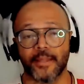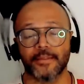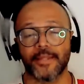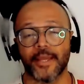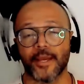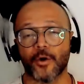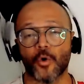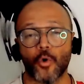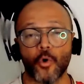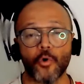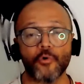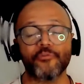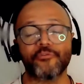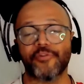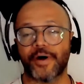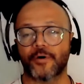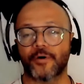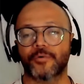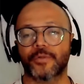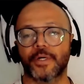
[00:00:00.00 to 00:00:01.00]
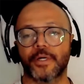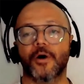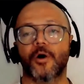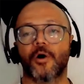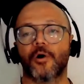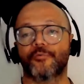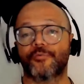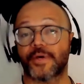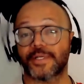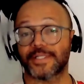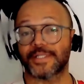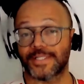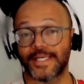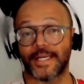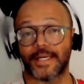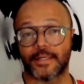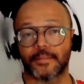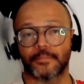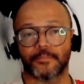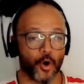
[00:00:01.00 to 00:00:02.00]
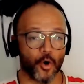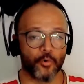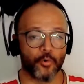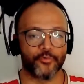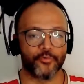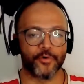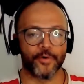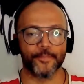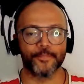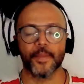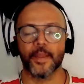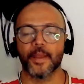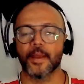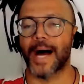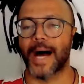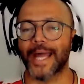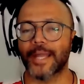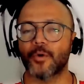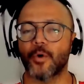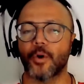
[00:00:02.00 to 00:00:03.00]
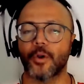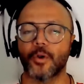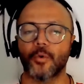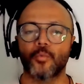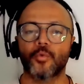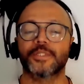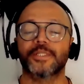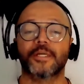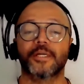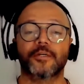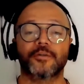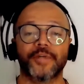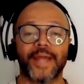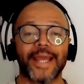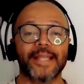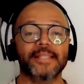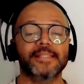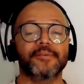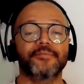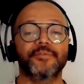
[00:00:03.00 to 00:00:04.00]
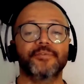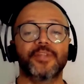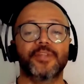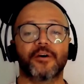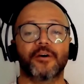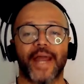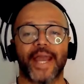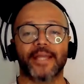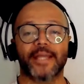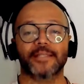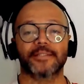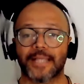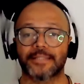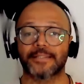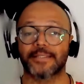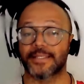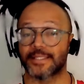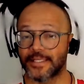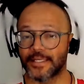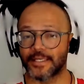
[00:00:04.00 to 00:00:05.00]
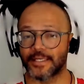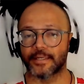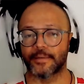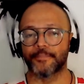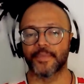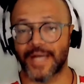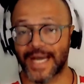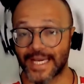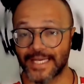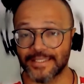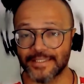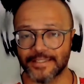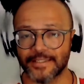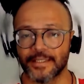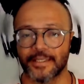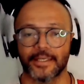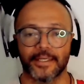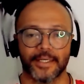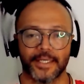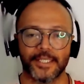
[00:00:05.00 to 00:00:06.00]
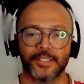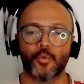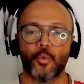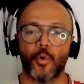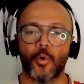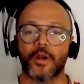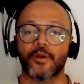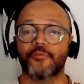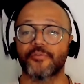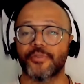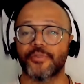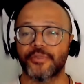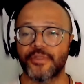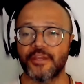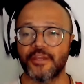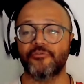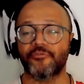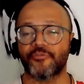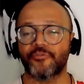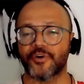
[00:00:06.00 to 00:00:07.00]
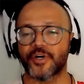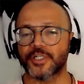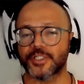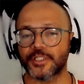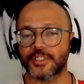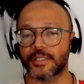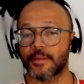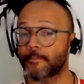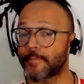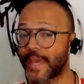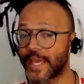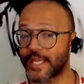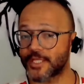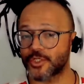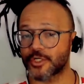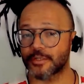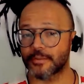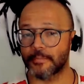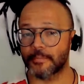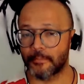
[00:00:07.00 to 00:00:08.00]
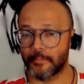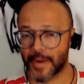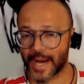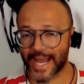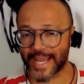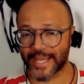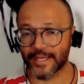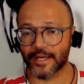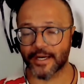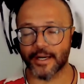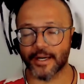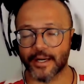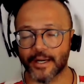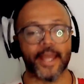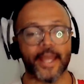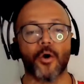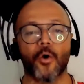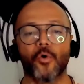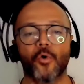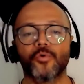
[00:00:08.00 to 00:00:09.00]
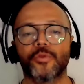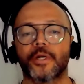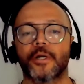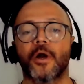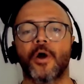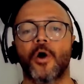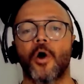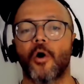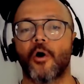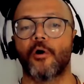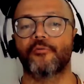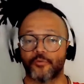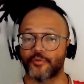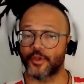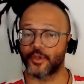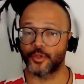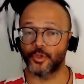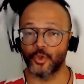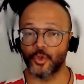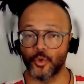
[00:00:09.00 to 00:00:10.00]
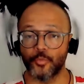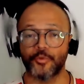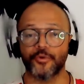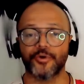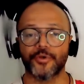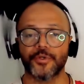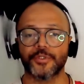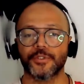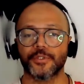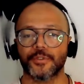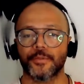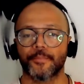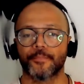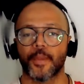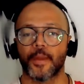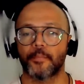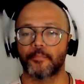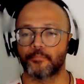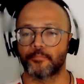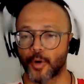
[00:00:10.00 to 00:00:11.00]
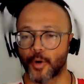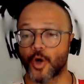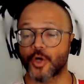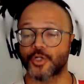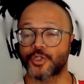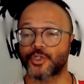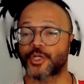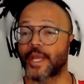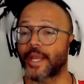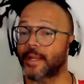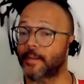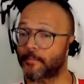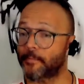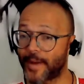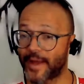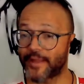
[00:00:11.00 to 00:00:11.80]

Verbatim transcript: and the co-founder of Zynga. Moreover, Michael was the creative director at Zynga. Wright is one of the first major miner and holder of numerous blockchain